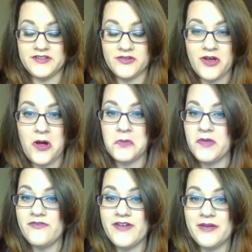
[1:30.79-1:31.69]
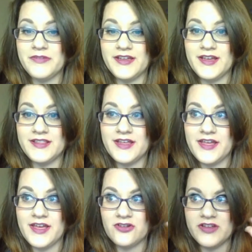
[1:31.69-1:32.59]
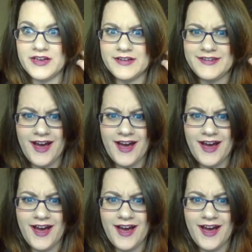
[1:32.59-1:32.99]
So I called my family, and then I actually got